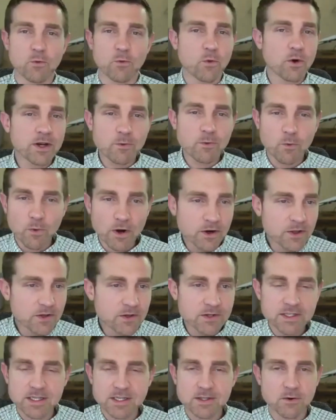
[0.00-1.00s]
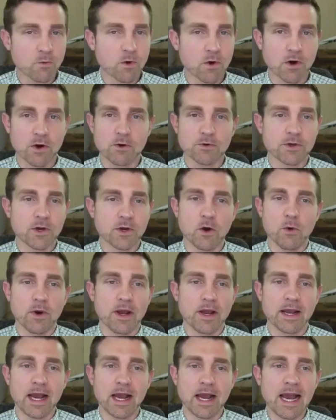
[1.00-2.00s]
What, where do you see the world
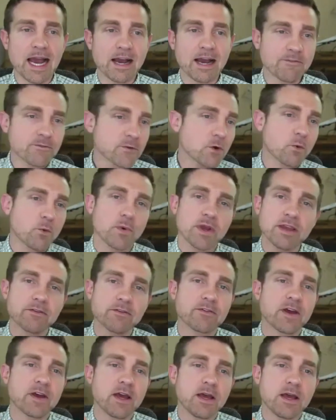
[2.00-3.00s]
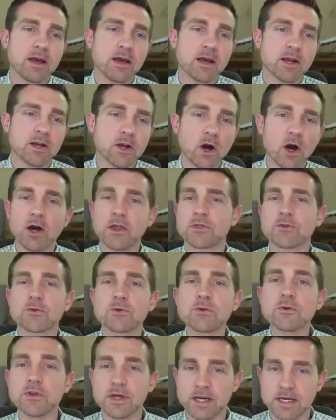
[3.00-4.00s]
going after we've gone
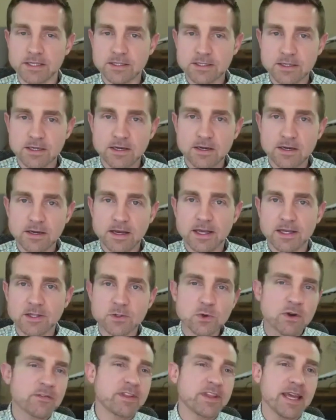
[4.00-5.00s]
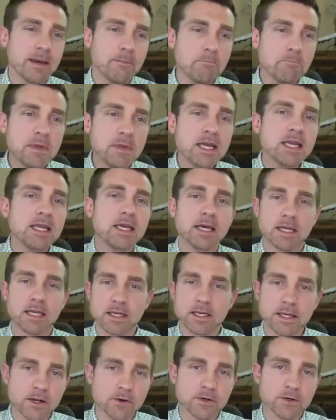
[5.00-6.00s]
through this and sort of the immediate
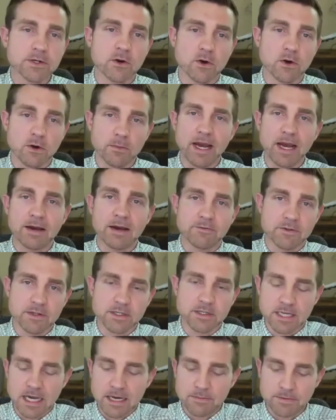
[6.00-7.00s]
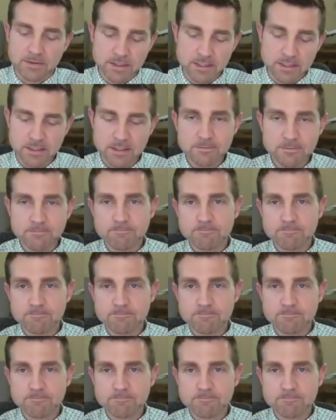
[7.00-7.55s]
near term after this happens?